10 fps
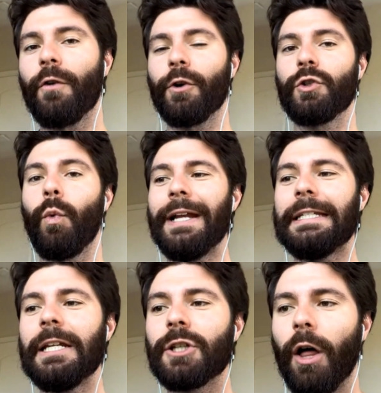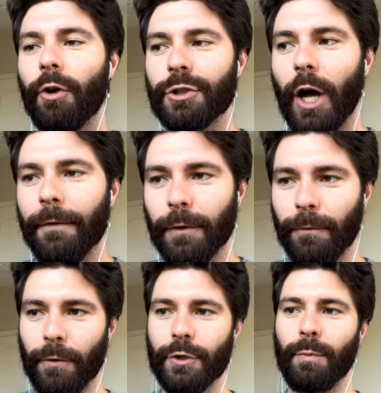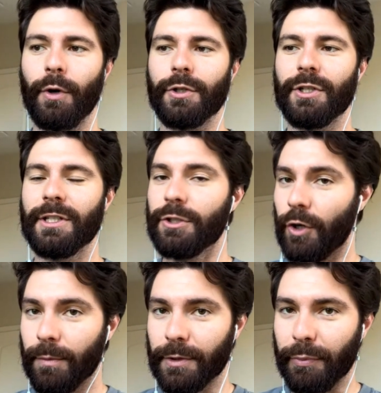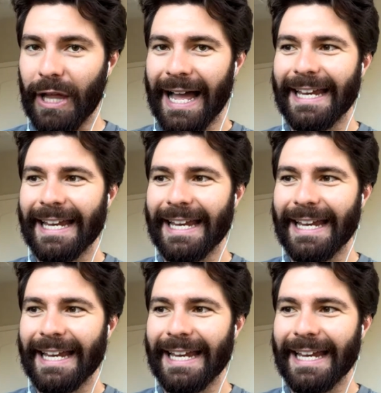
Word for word: for $20 off your first purchase. Terms apply.